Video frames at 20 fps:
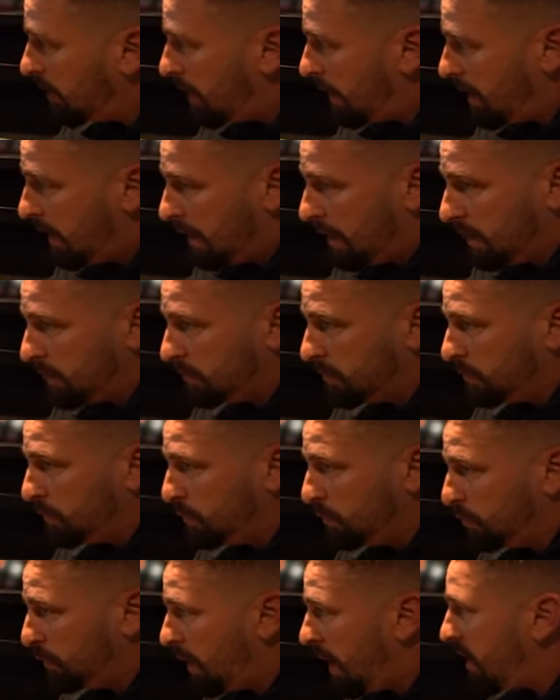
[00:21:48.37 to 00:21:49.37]
and
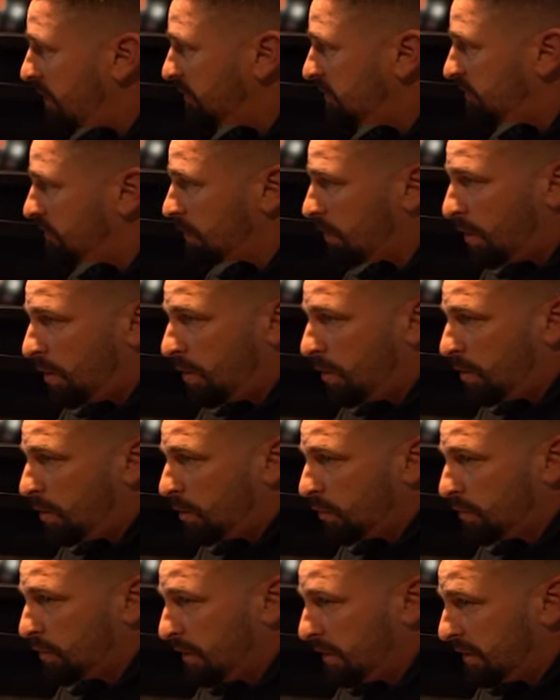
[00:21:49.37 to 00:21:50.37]
you guys
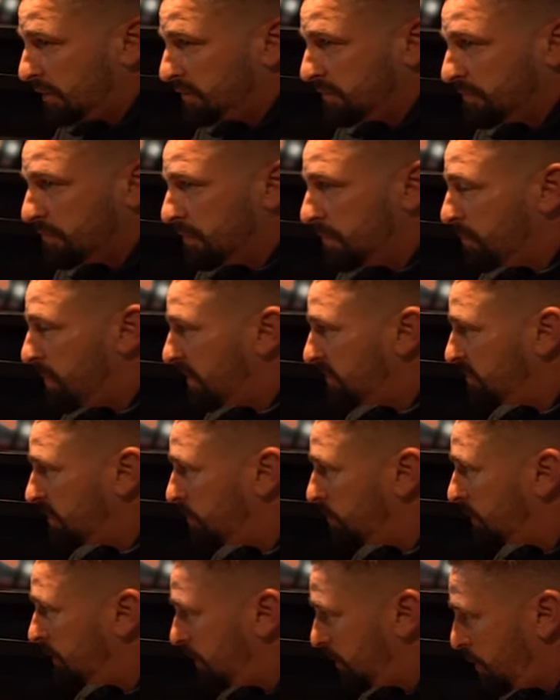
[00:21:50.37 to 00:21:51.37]
all collectively make
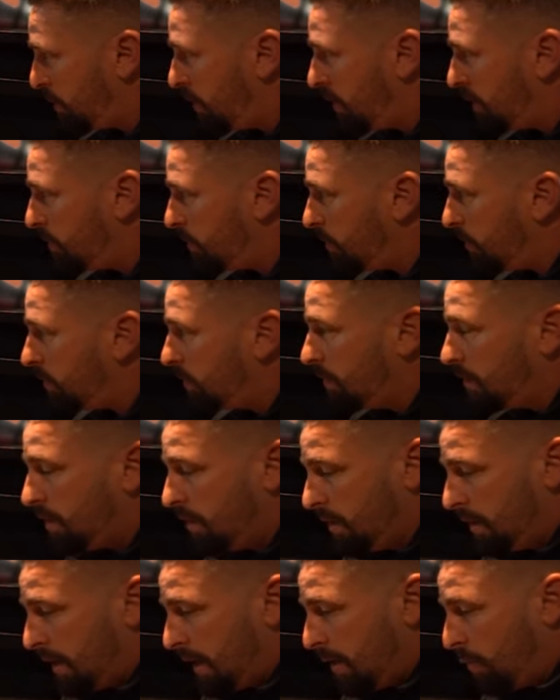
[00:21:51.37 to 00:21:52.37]
something incredible.
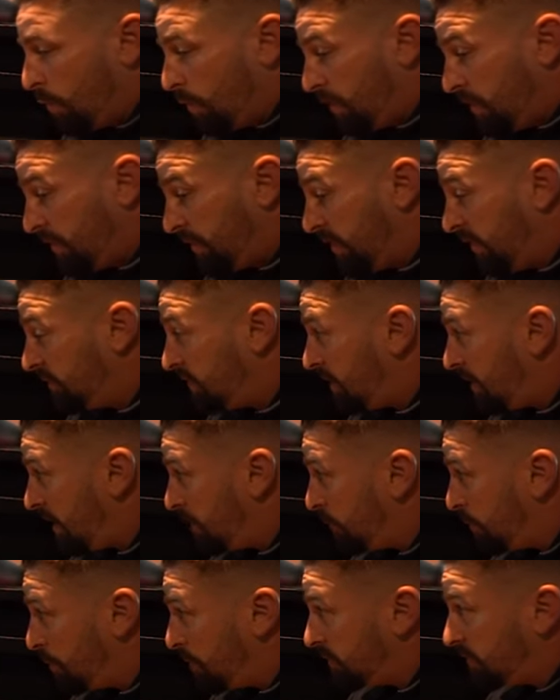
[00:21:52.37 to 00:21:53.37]
And one of the things that
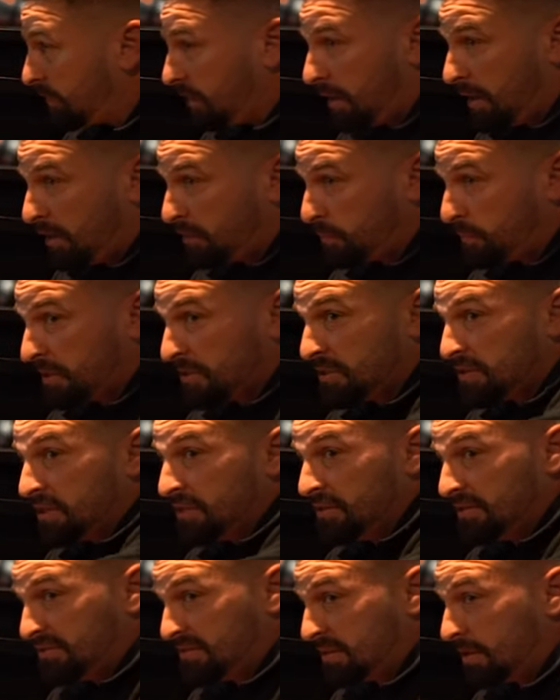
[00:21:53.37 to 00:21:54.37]
I've noticed, and
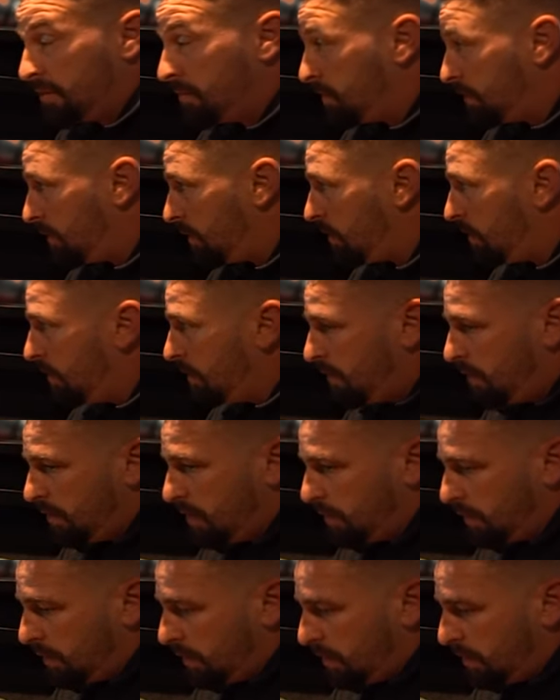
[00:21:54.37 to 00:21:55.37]
especially in this area,
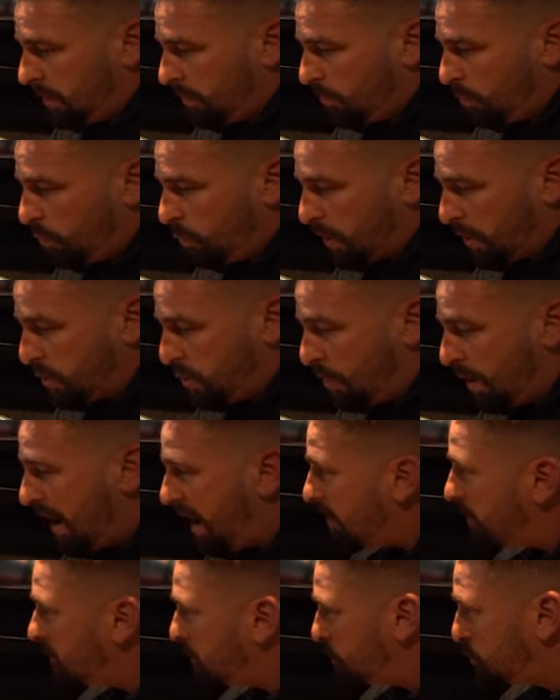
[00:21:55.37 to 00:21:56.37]
um, when you
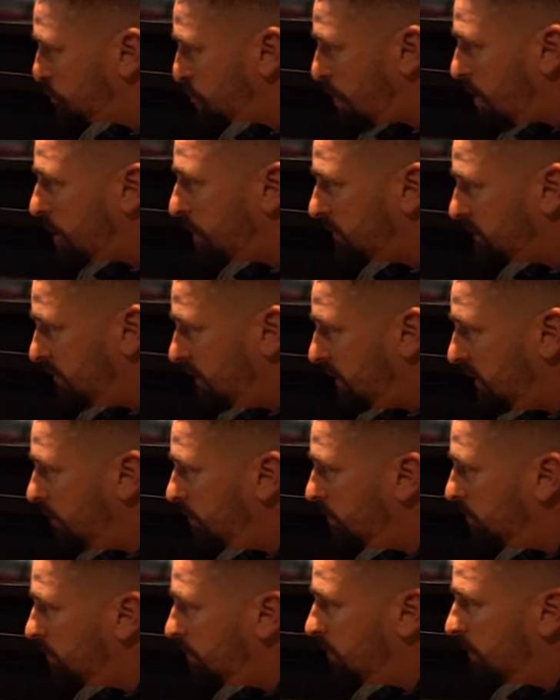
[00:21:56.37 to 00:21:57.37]
have a strong
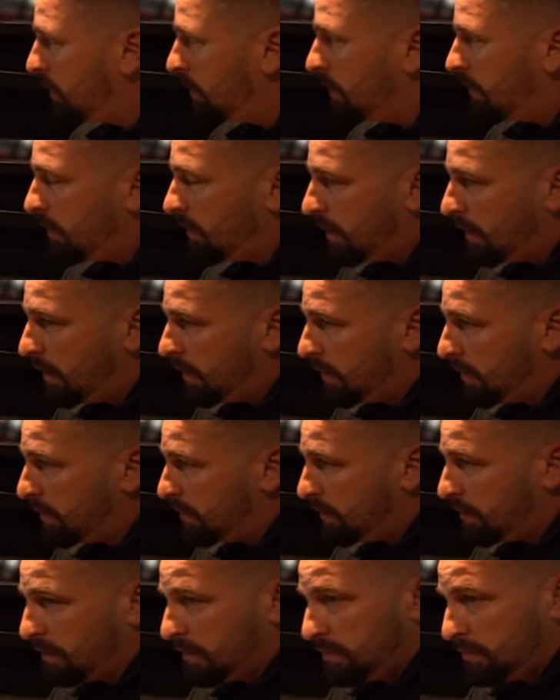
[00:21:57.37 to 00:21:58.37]
team,
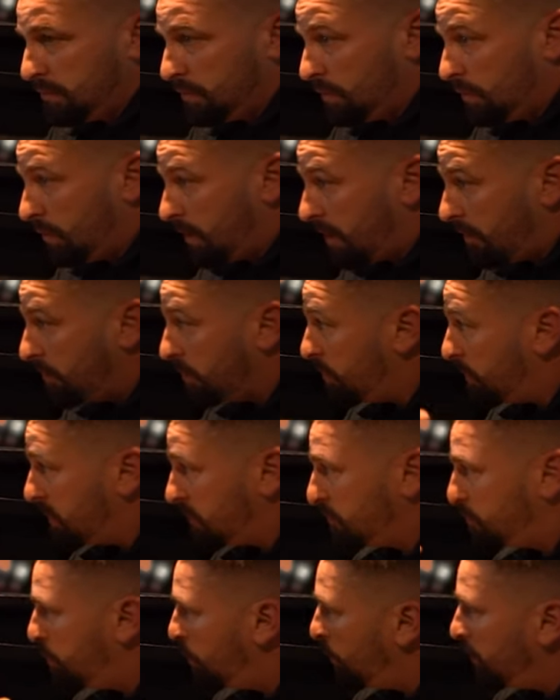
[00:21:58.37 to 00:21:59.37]
and it, you know
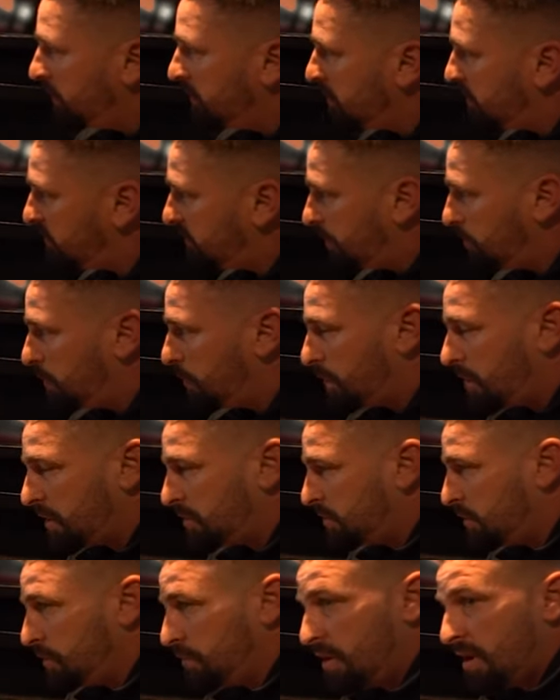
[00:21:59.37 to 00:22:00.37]
everybody's pulling in the same
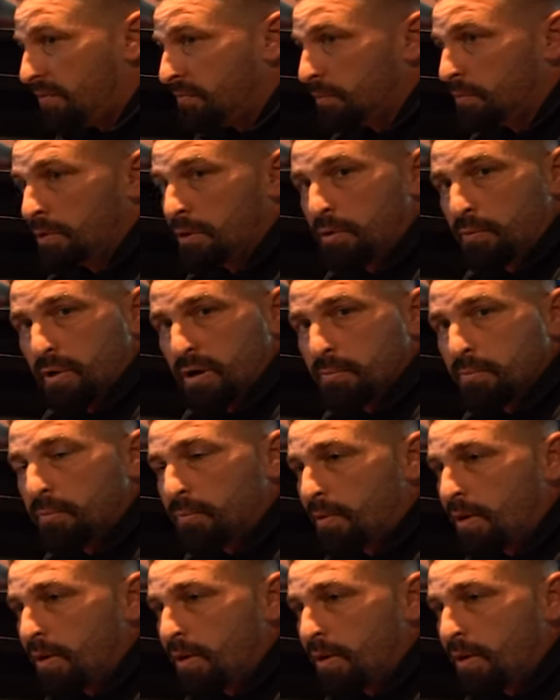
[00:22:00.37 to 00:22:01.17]
direction, you have yeah. an incredible